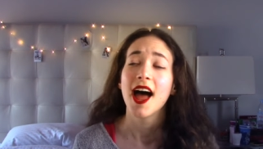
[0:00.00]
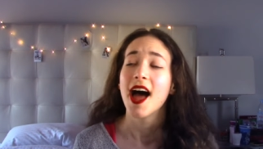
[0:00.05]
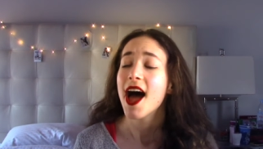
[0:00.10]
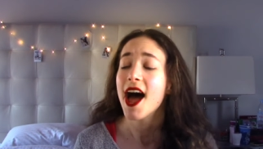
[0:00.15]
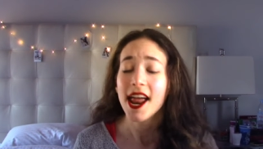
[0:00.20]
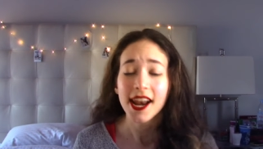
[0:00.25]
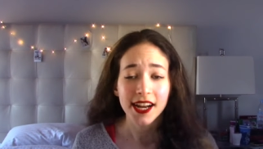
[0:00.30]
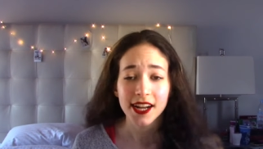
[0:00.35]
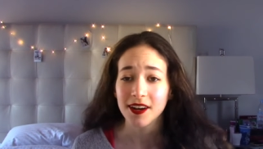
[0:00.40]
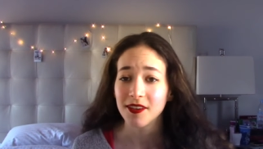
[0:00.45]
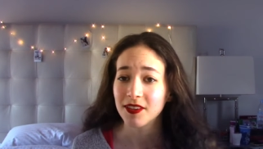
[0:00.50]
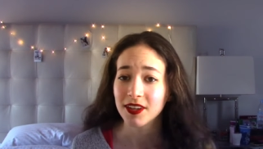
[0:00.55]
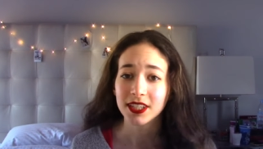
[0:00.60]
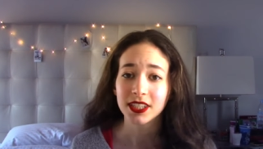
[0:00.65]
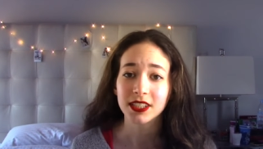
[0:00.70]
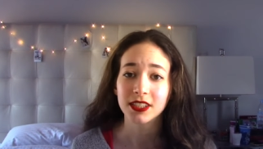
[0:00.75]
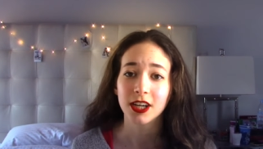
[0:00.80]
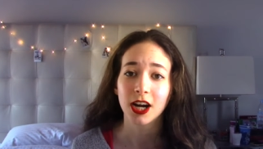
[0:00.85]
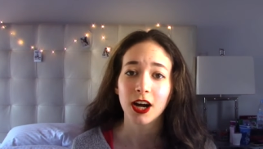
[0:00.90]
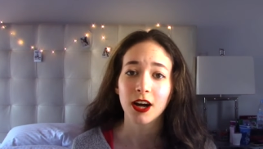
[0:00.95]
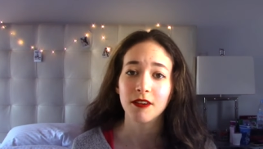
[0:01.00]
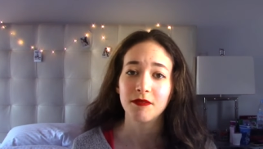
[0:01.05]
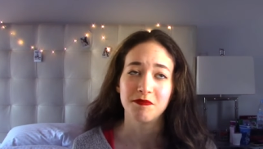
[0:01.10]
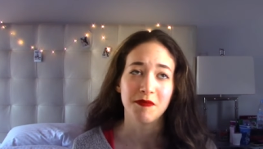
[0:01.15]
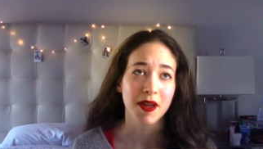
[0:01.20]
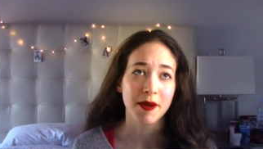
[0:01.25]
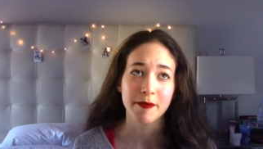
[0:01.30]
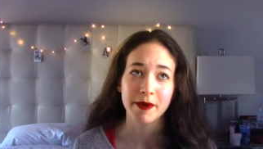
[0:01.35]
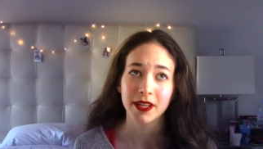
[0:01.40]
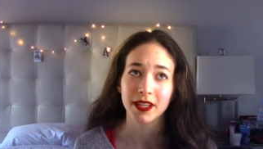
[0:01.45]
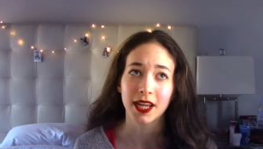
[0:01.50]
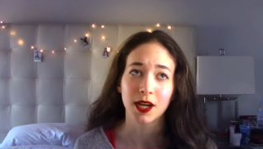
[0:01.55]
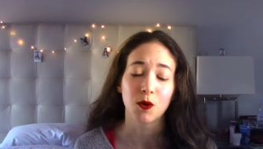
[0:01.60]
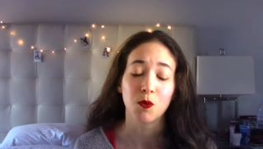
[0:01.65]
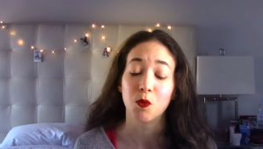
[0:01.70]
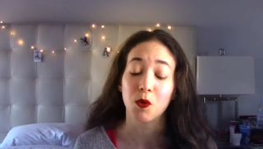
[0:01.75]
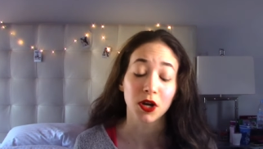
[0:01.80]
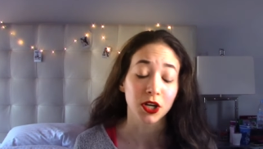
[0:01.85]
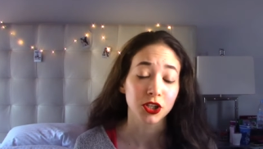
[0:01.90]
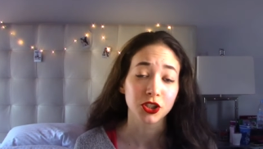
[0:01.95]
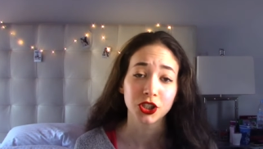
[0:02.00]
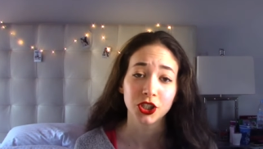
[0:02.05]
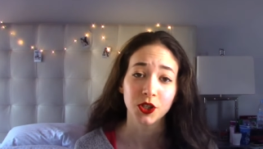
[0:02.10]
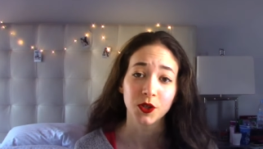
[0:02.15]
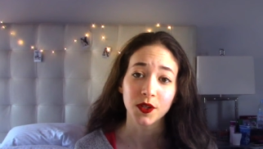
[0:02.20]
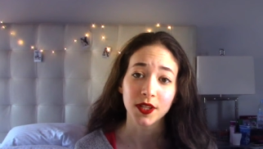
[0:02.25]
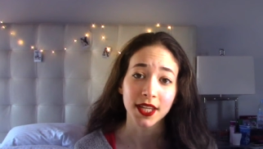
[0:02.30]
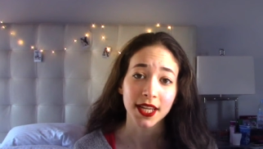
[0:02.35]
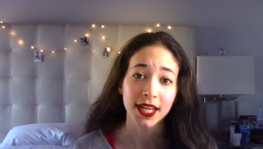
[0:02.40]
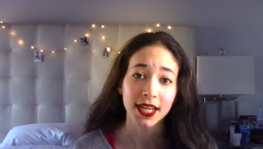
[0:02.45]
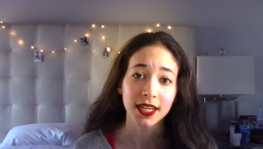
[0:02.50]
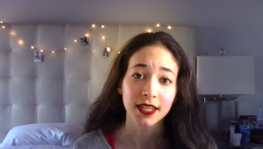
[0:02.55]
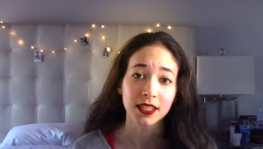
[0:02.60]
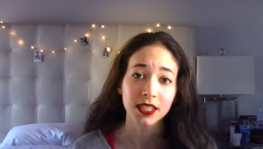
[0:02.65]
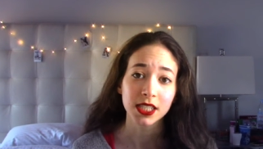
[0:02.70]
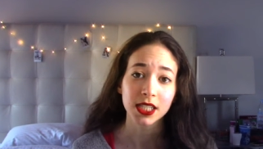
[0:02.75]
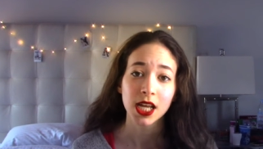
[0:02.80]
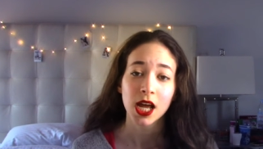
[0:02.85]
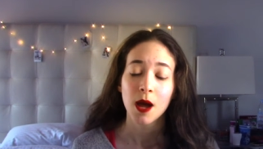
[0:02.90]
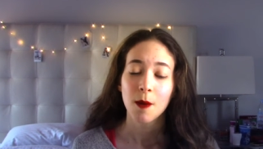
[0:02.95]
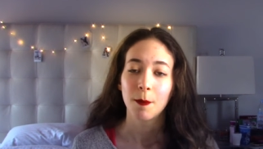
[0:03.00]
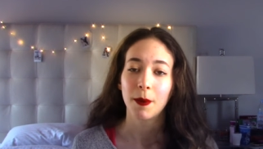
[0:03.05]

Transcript: any of this stuff, maybe like one or two things,